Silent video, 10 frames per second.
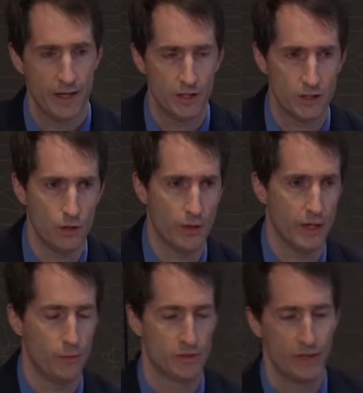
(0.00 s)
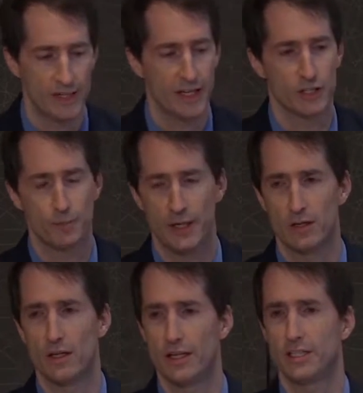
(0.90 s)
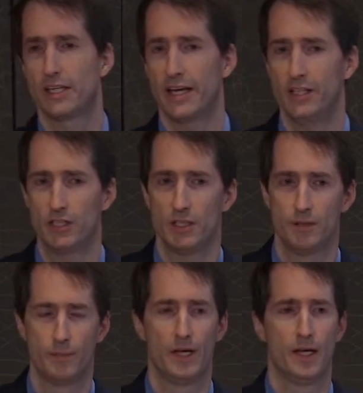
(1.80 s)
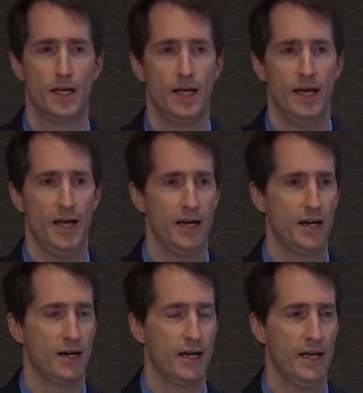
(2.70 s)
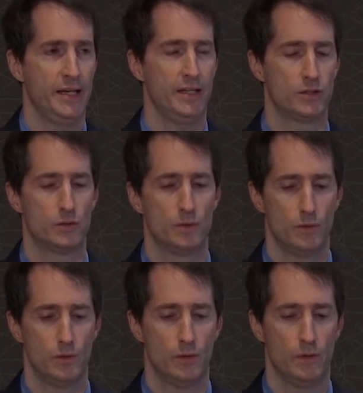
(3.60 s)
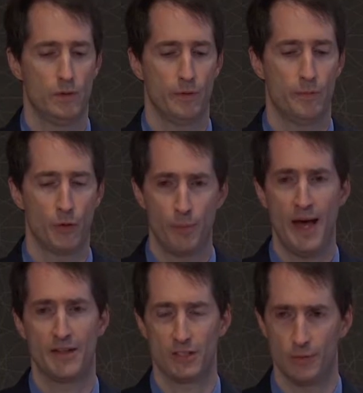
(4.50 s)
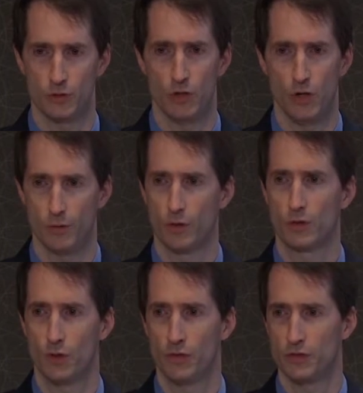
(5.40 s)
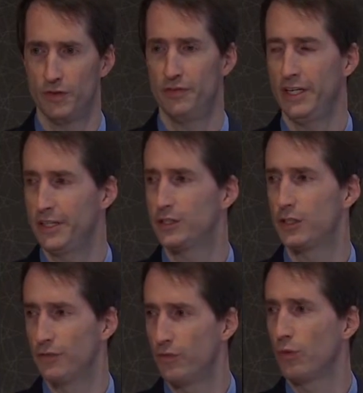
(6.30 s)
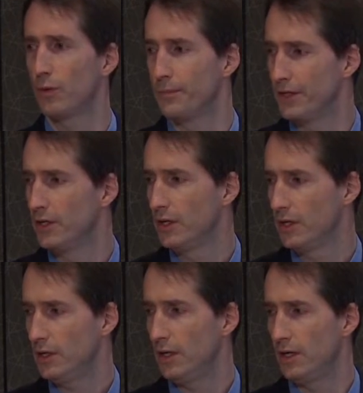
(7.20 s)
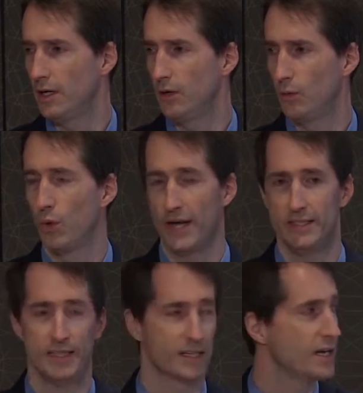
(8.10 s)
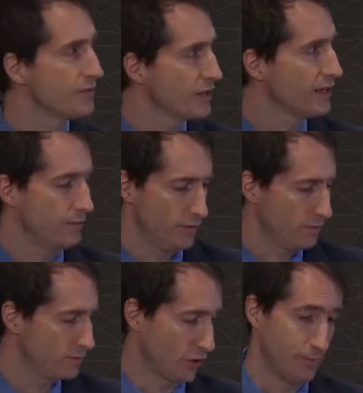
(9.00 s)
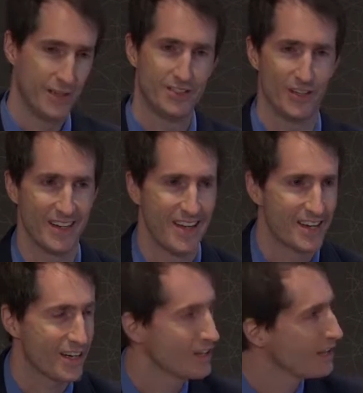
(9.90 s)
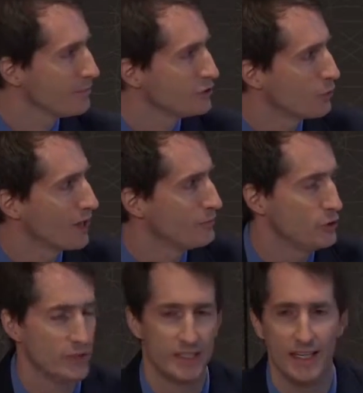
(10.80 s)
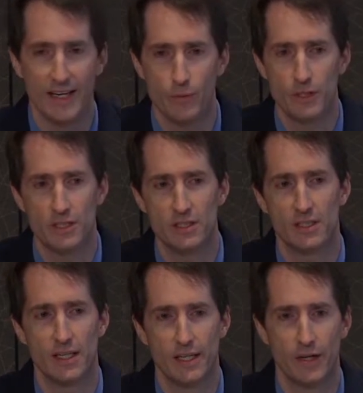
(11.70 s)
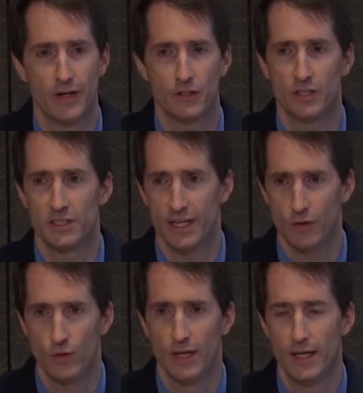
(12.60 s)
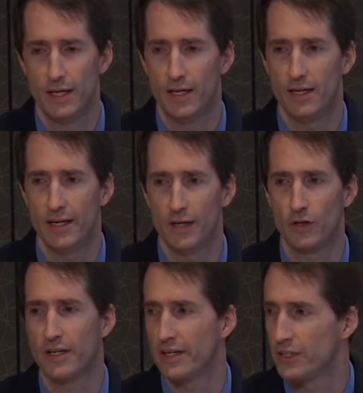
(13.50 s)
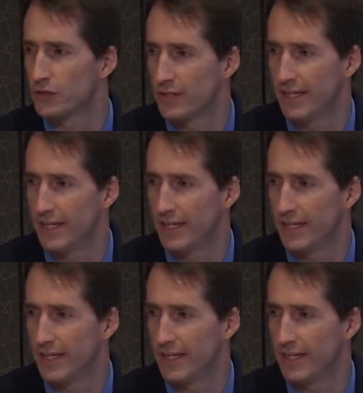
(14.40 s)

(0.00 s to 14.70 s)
So it was a very nice parallel education, uh, and it both paths I was on over those 15 years informed uh, what I did and kind of led, sorry, kind of led me to what I'm doing today, which is, uh, you know, I use the title uh, Healthcare Industry